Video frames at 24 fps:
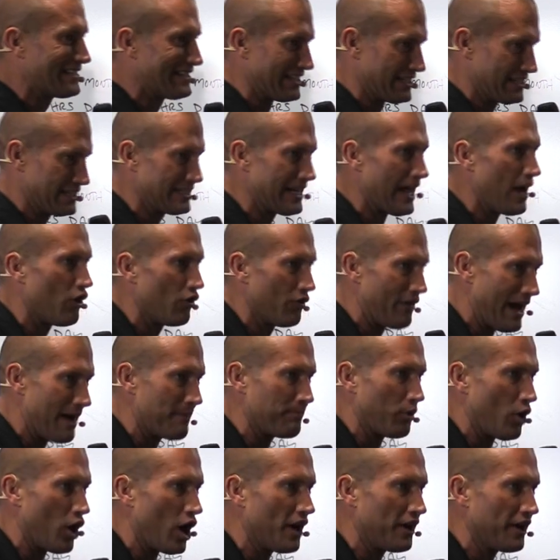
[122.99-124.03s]
to sell that
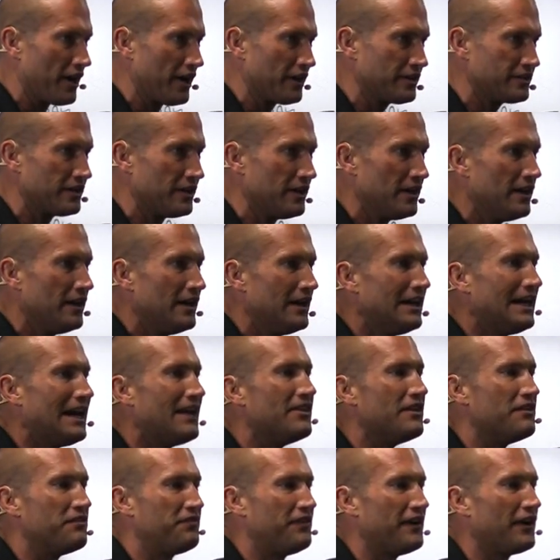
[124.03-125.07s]
product, and
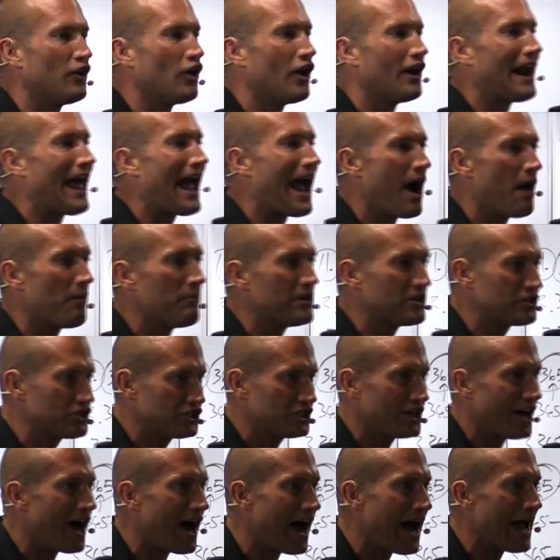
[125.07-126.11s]
then figure out how much
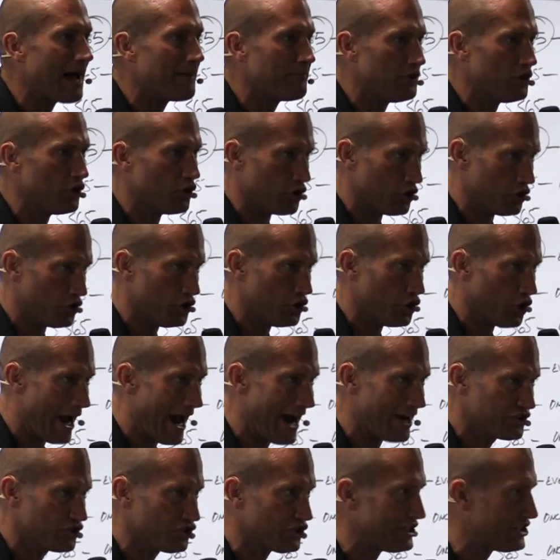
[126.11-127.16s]
time you're you're
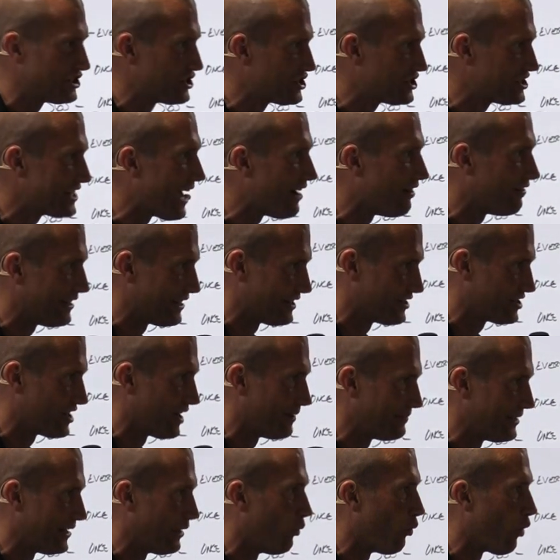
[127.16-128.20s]
actually selling
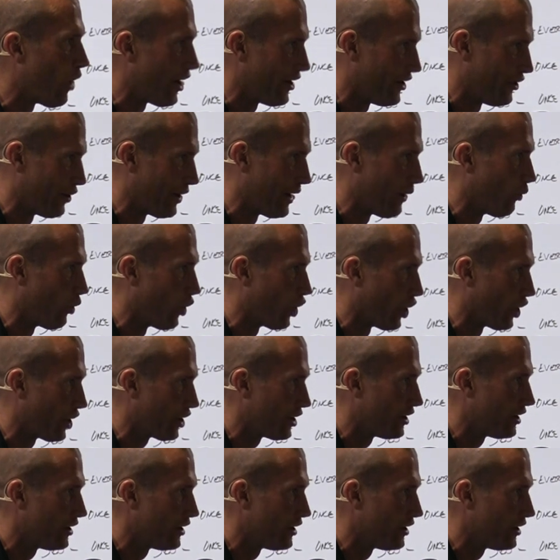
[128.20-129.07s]
something while you're at work.